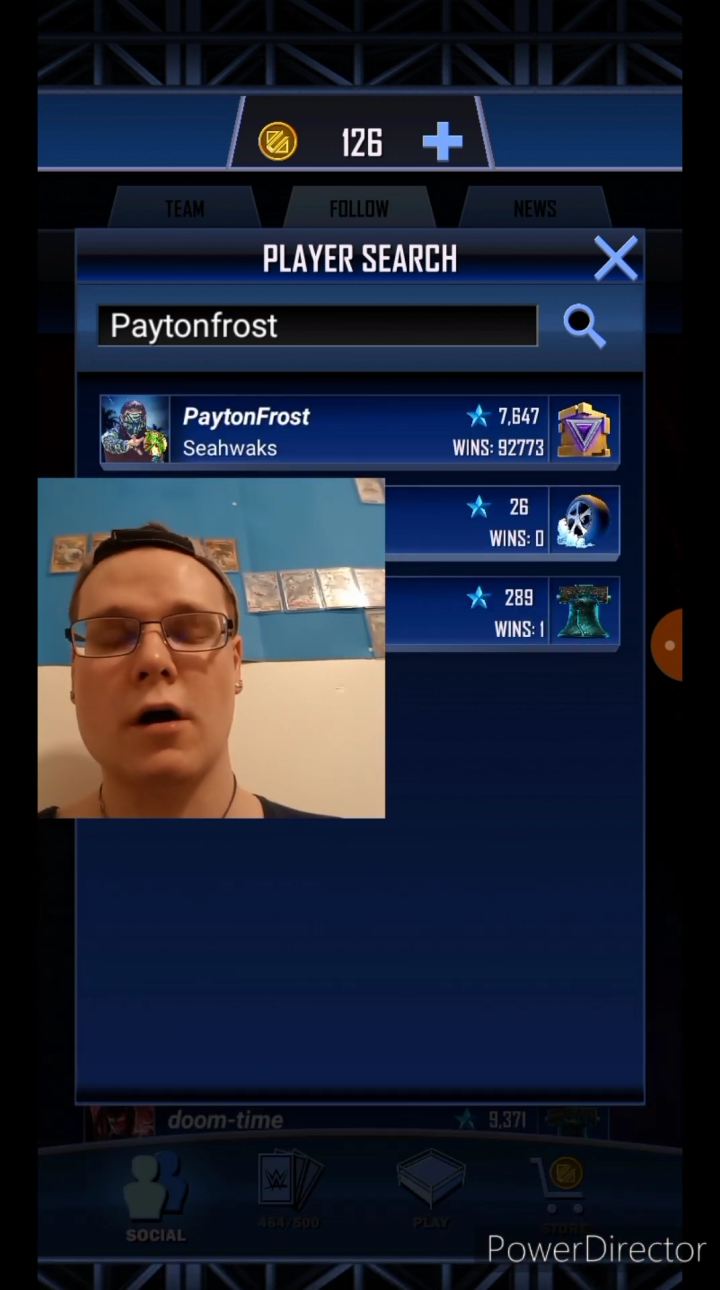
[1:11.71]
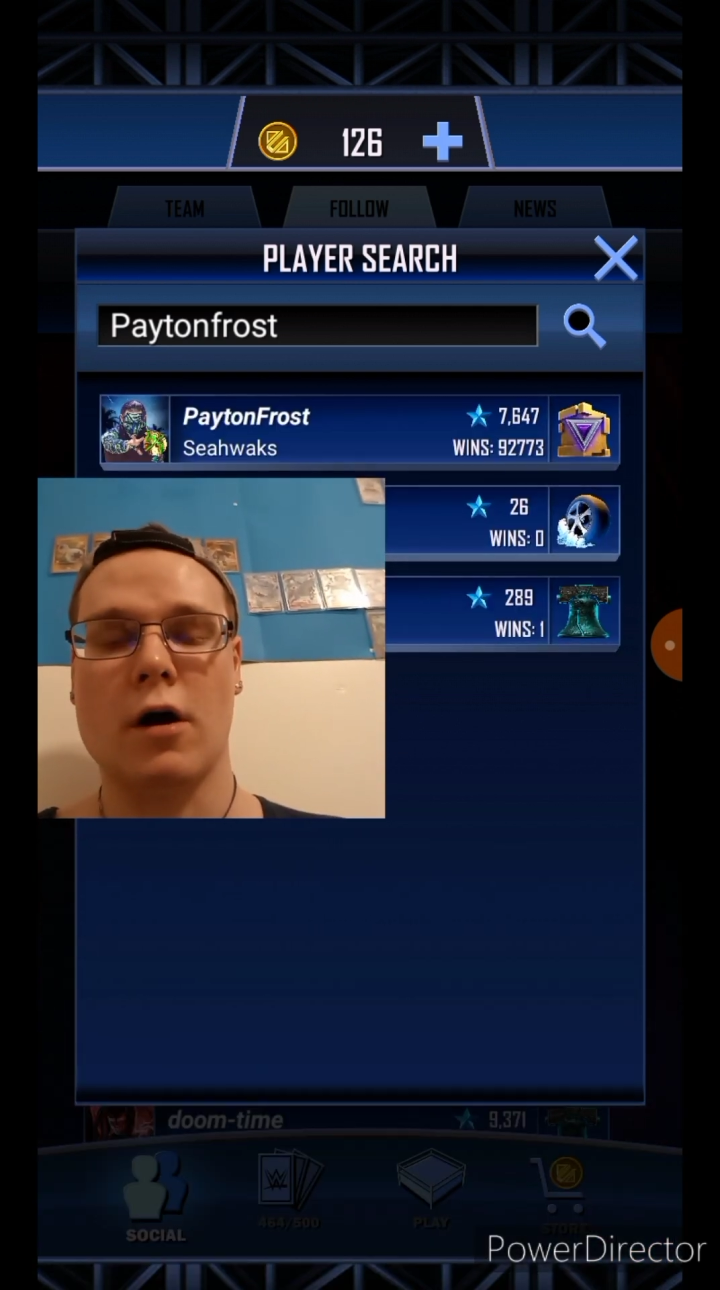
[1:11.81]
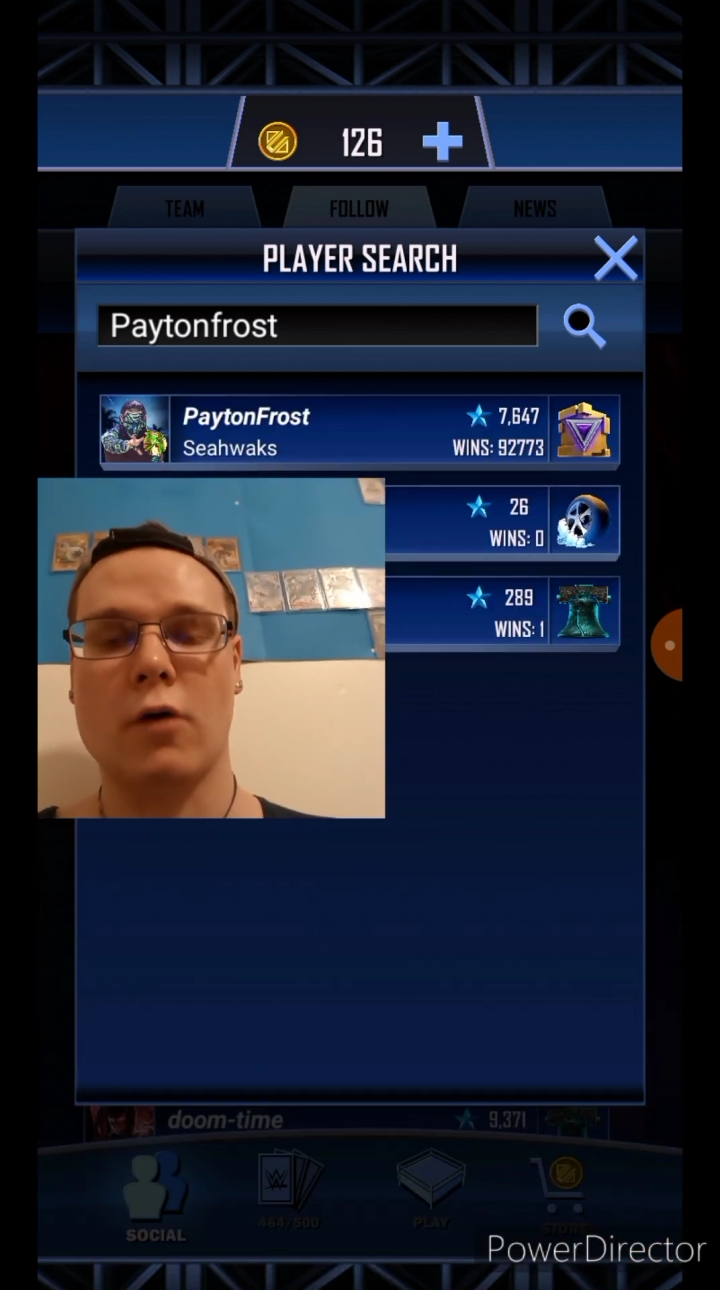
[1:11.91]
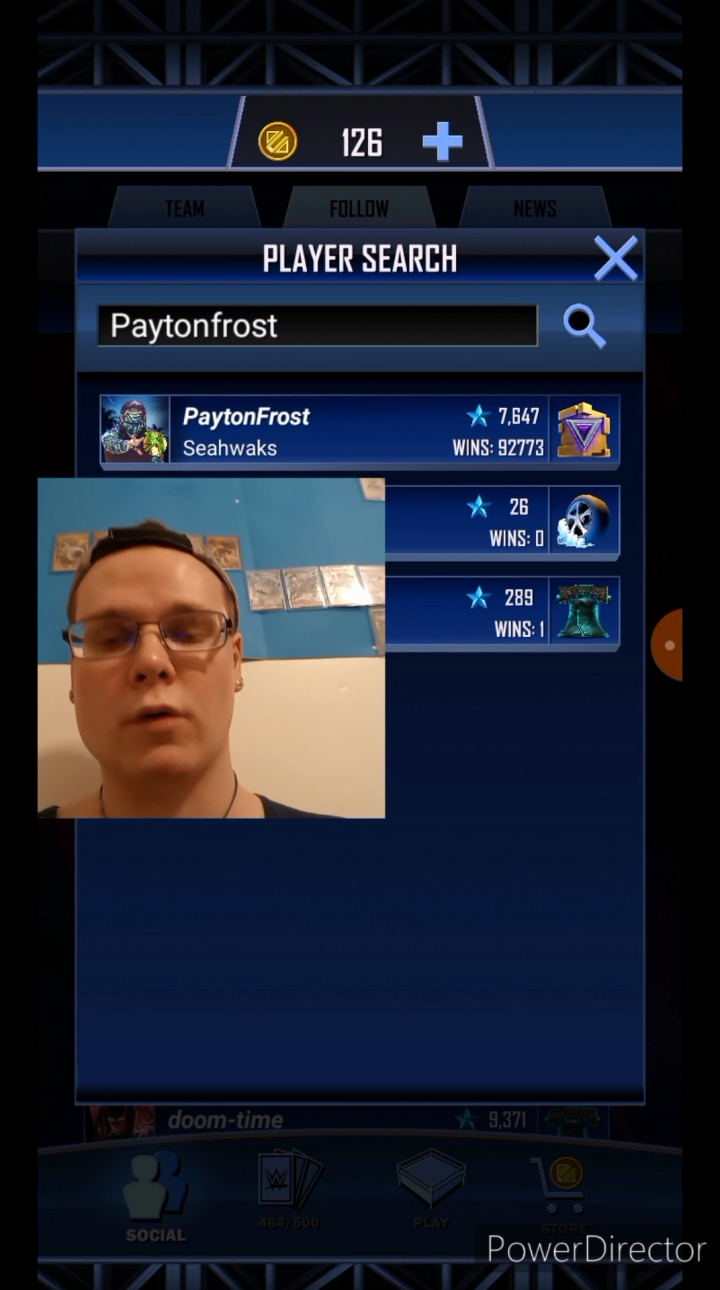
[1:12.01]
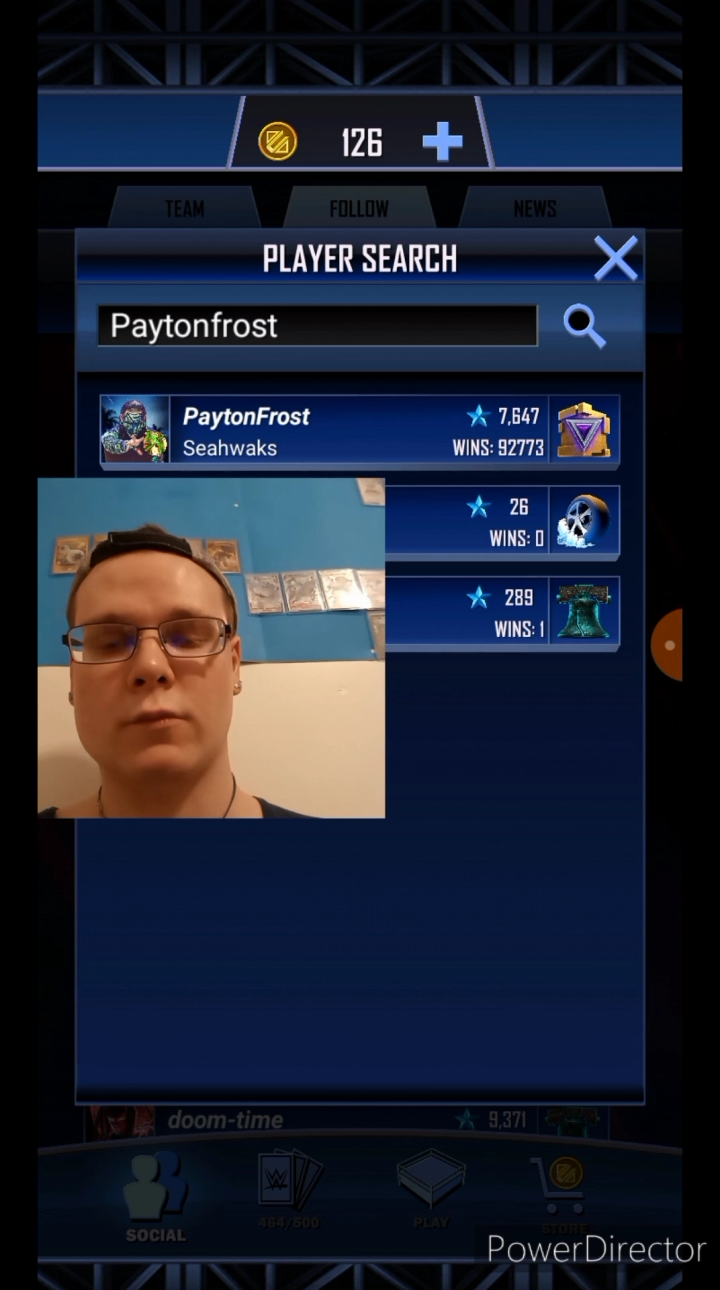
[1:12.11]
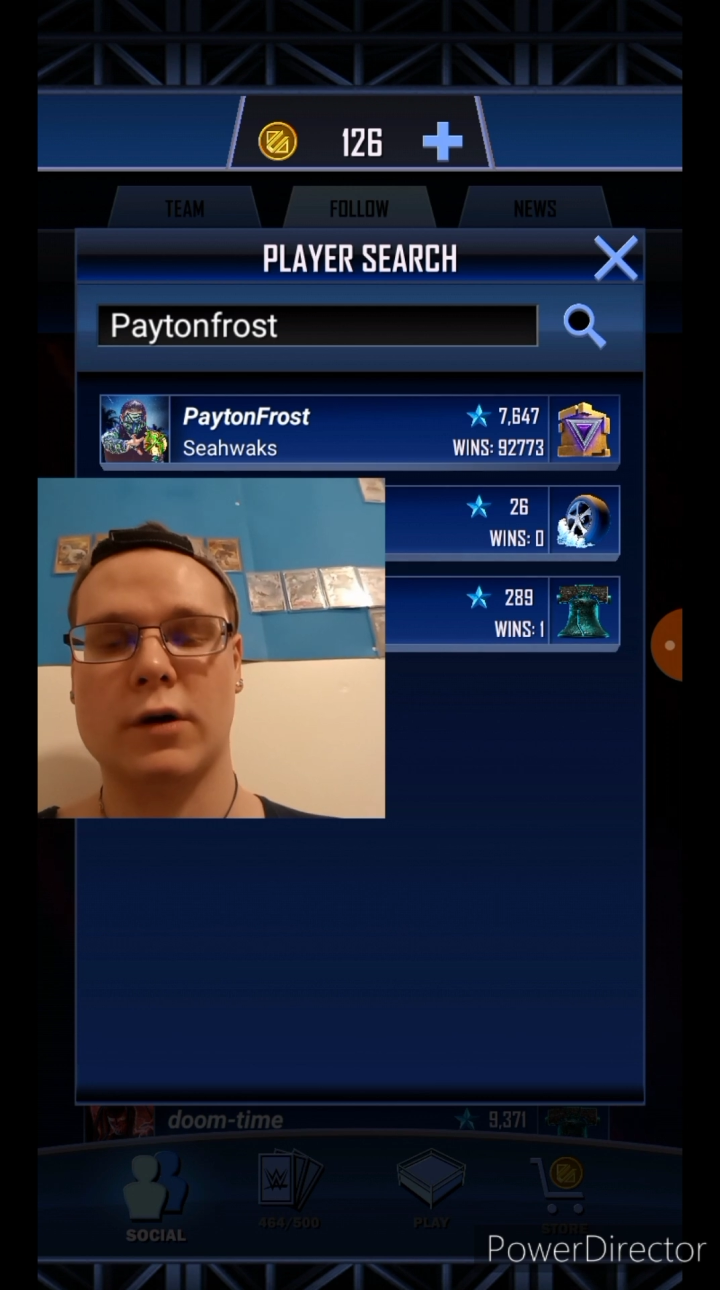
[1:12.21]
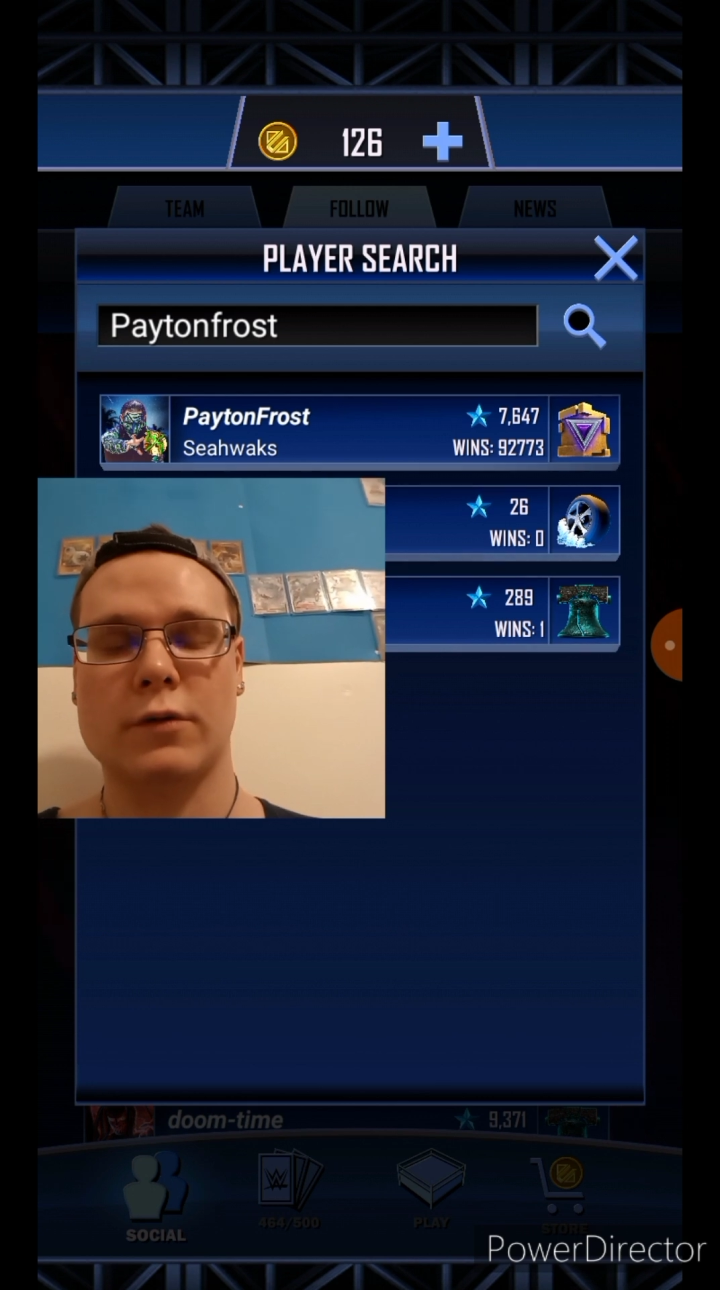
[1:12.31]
all one word